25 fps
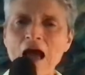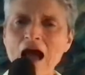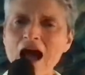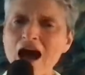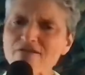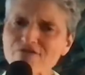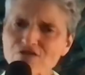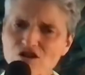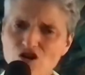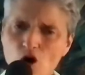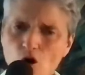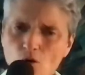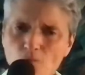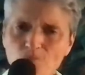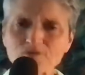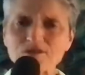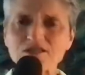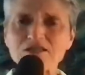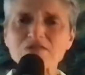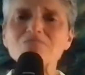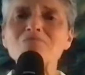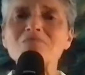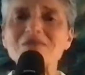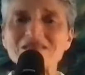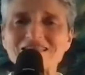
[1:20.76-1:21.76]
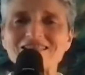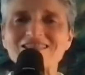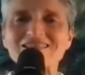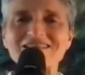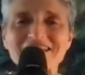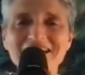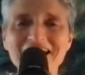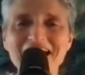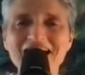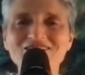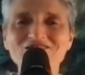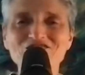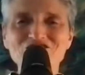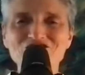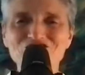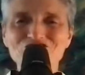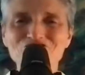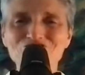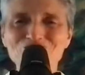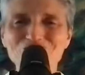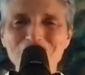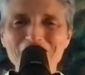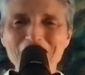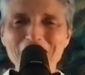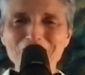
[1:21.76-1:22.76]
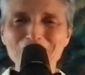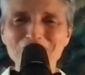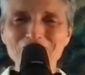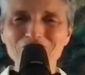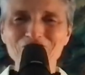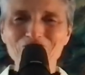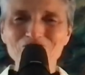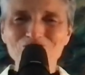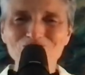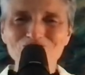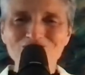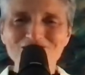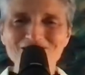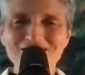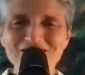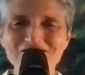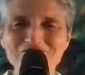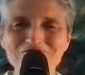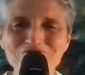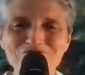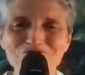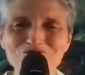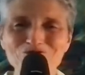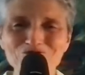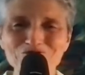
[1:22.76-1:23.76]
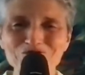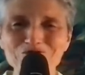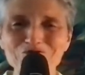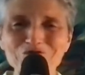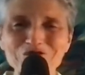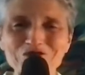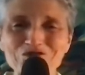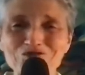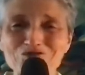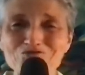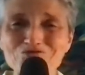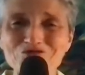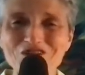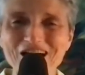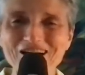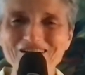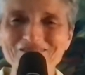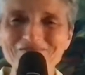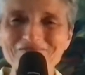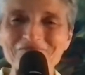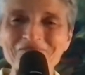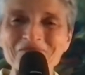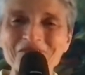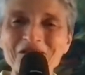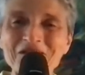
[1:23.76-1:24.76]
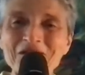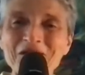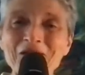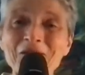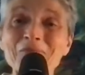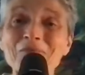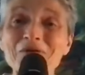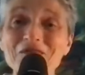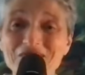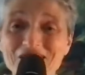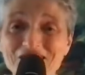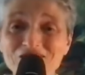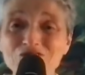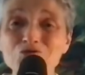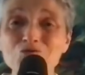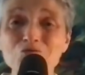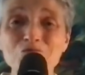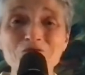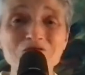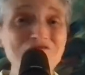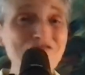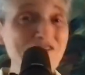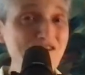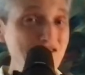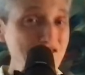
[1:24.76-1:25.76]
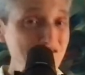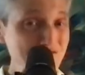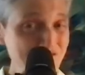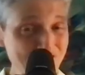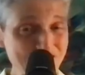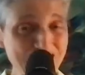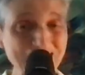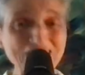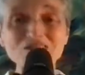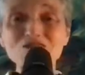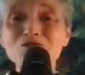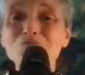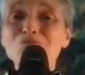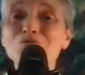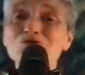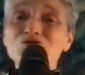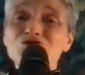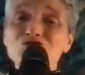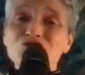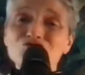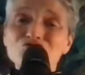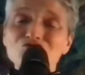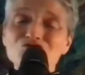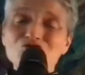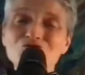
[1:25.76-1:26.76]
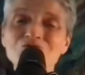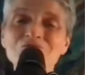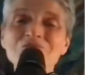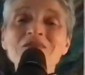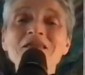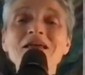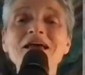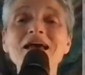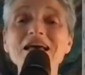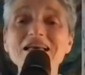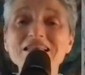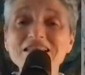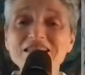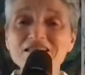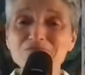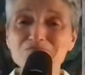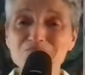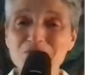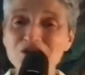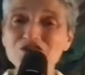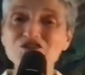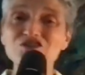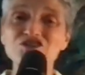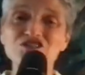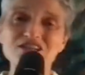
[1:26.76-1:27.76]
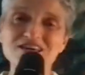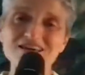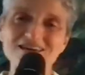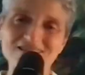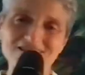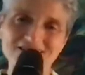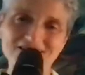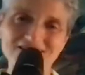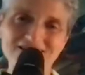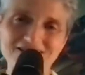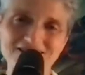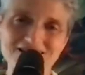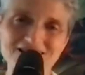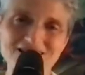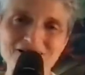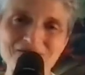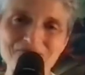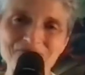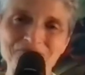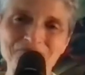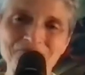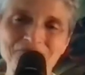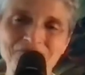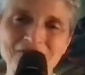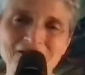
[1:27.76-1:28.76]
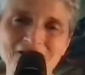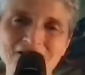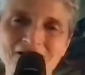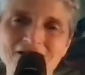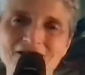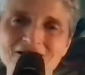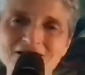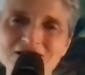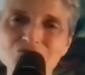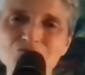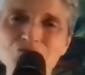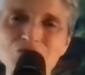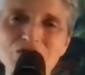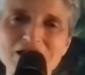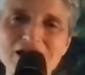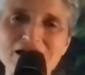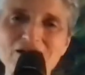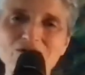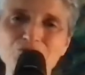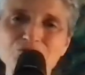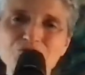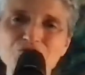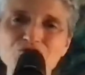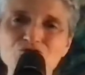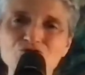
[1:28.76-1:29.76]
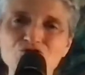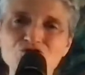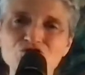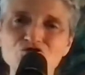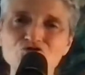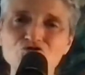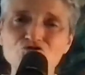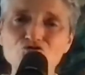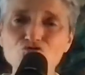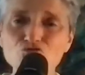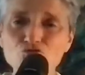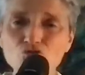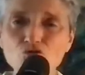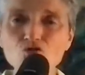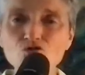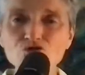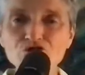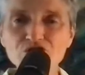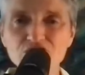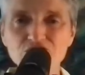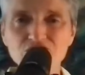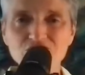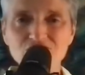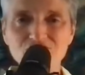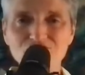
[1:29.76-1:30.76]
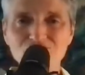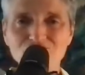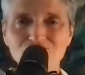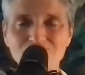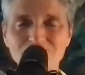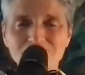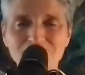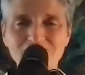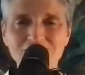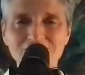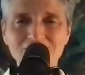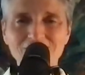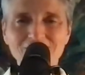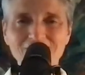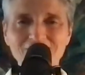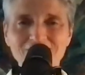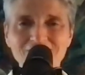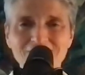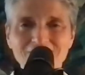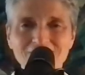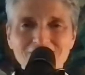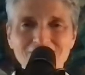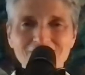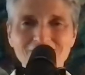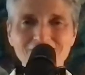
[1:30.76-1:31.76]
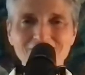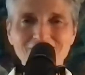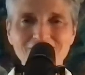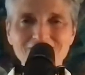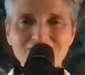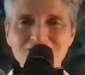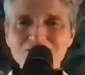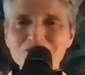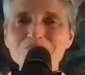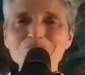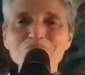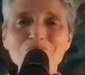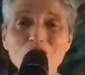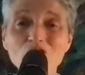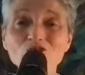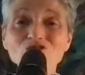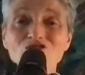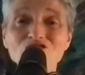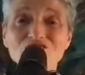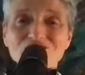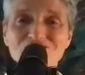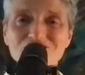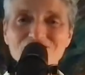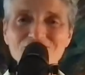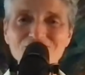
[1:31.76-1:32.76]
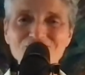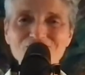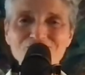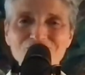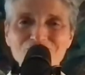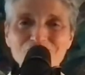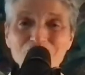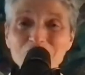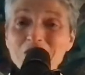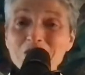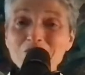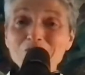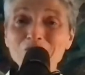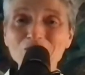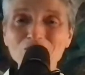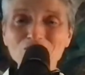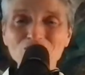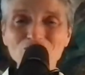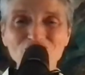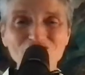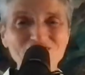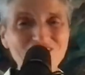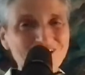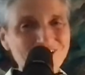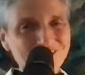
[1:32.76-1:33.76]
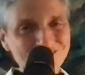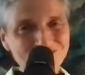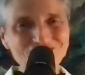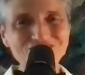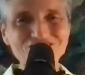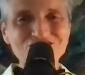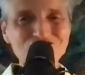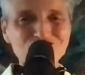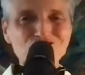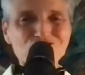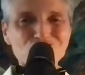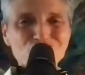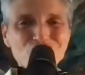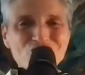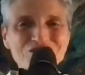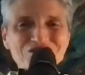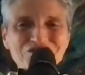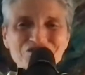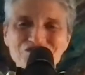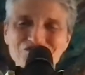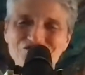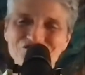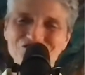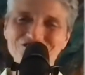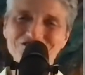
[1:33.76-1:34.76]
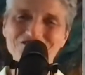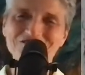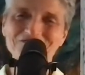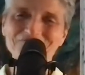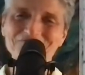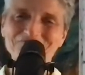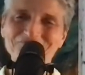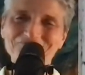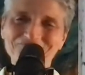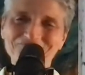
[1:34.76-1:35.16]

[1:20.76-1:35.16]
Have an optimistic attitude, Capricorns. I know you don't always do that, but this will be very valuable to you, especially at this time, because it will help you to draw to you some positive people and situations.